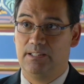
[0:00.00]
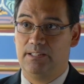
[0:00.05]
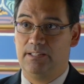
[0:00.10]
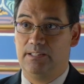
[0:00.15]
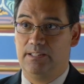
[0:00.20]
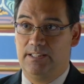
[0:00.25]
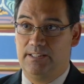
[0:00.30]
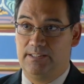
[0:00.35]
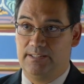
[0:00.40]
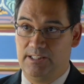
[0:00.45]

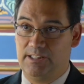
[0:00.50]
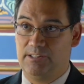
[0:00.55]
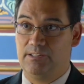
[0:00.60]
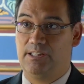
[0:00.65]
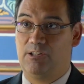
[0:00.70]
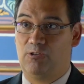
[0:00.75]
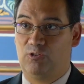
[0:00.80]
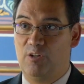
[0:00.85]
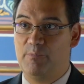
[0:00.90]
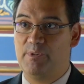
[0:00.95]
this
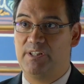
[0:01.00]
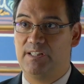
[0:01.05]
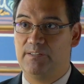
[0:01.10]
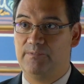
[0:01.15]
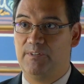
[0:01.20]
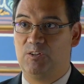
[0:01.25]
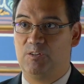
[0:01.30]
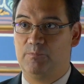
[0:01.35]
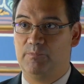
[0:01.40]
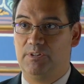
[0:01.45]
economic
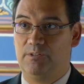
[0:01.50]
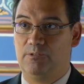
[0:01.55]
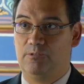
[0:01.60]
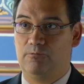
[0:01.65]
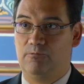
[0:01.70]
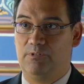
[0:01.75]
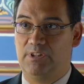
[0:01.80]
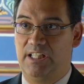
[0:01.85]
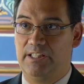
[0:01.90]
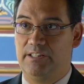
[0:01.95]
development
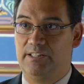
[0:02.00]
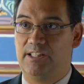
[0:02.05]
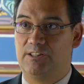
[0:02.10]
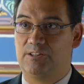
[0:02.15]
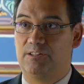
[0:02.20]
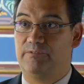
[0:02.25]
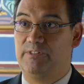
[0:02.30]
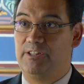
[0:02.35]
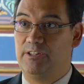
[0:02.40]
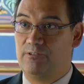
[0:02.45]
to
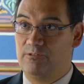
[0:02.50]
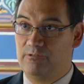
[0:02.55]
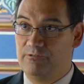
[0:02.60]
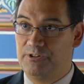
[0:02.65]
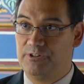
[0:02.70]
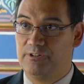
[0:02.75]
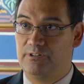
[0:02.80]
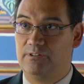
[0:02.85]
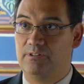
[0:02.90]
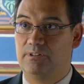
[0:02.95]
ideas of
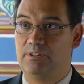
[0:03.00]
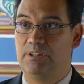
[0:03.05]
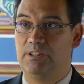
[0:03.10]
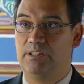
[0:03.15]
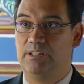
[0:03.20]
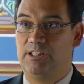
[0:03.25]
inclusion,